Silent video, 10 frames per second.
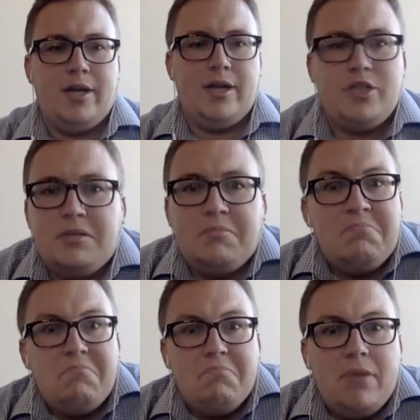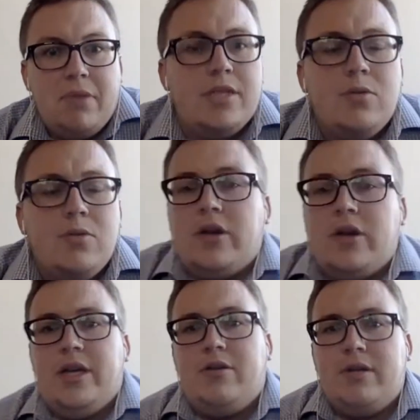Just, it doesn't work,
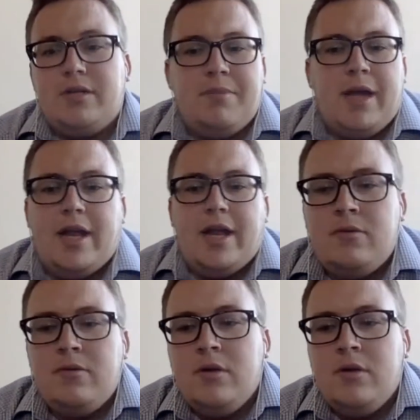it doesn't pan out.